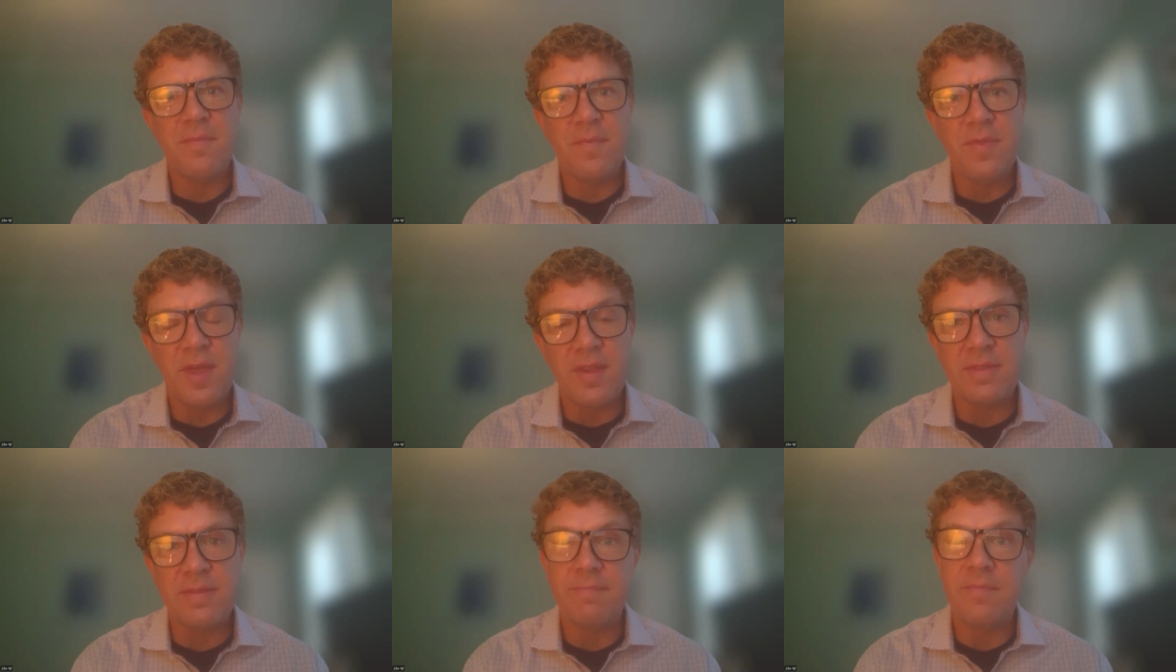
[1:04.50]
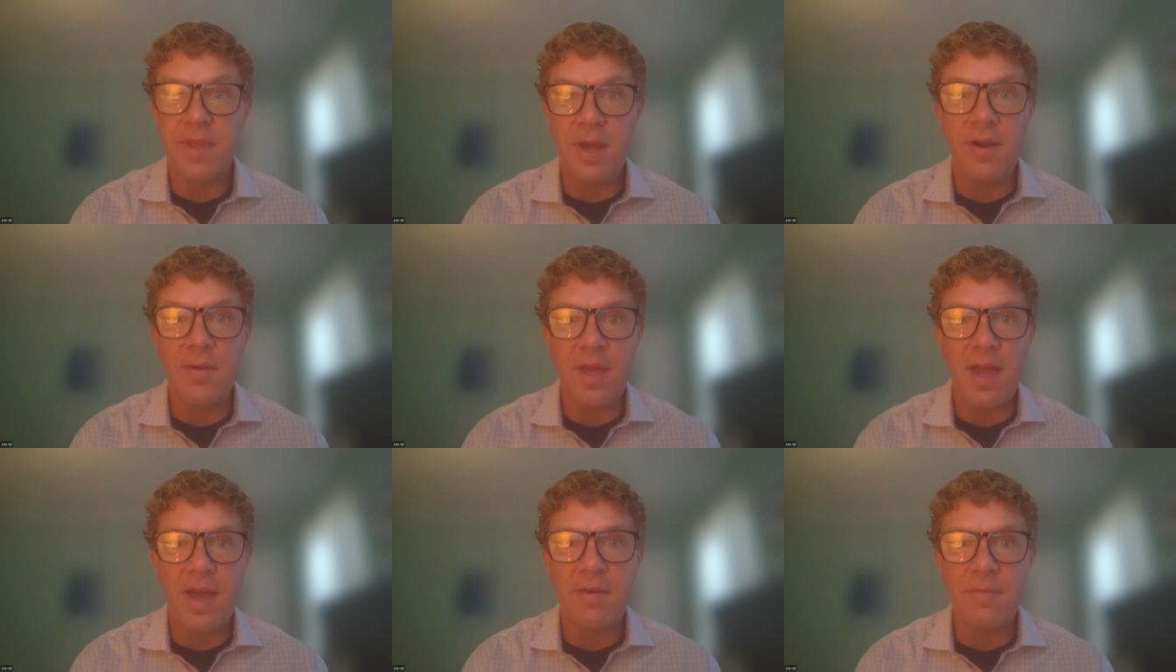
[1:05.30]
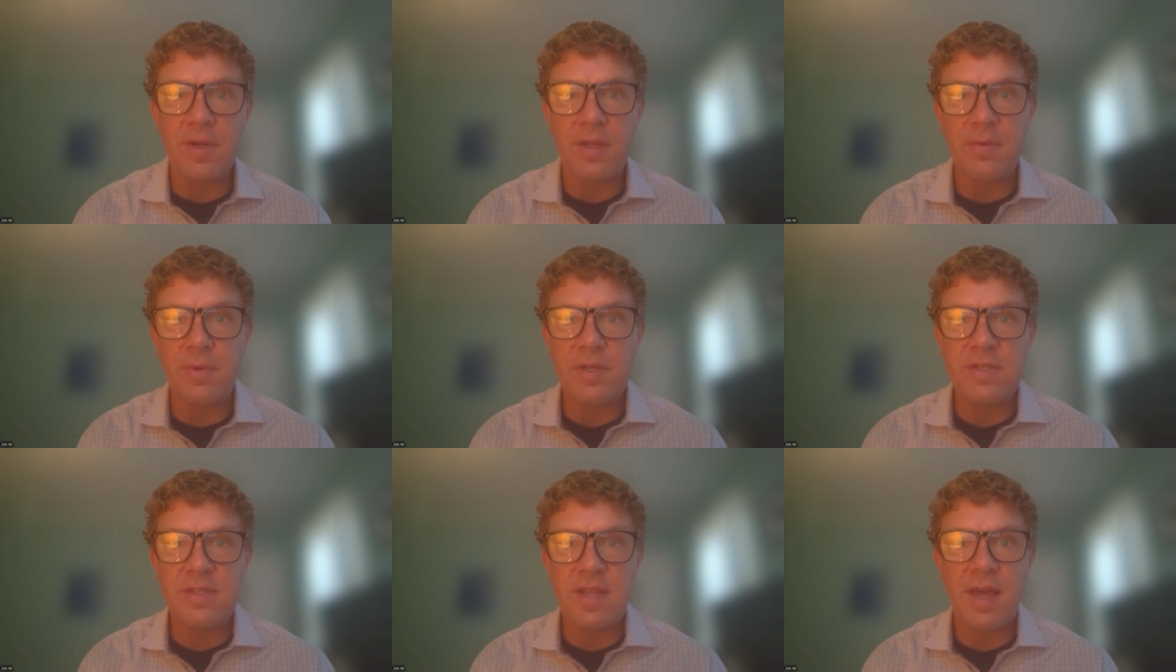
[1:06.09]
that the Army had really
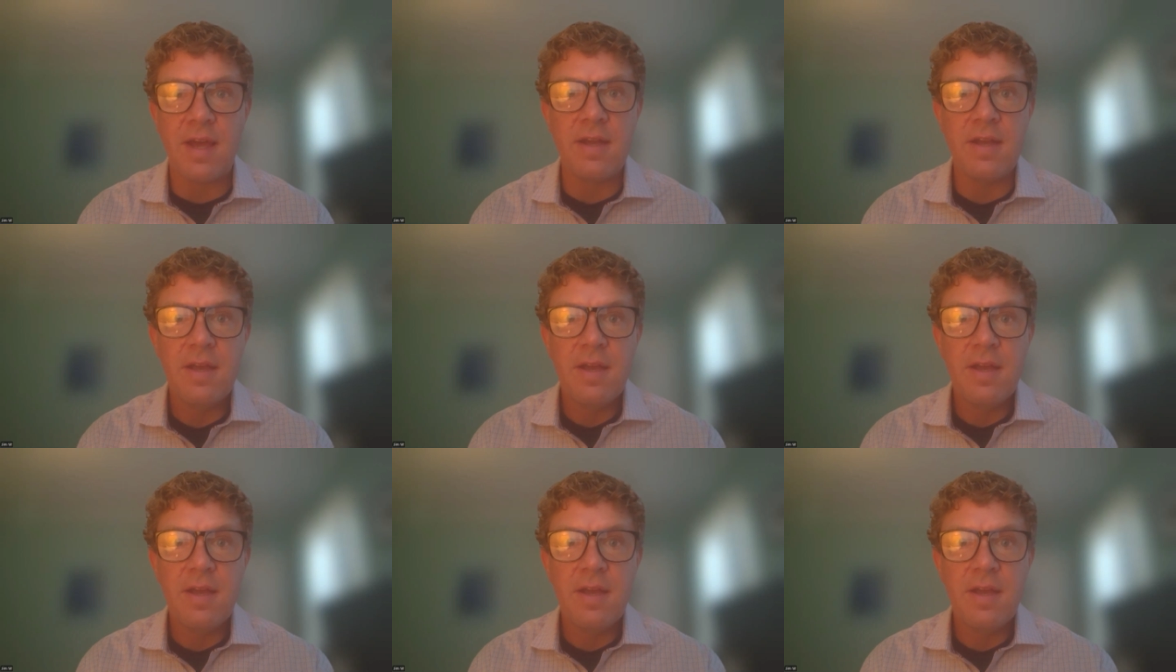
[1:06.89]
was that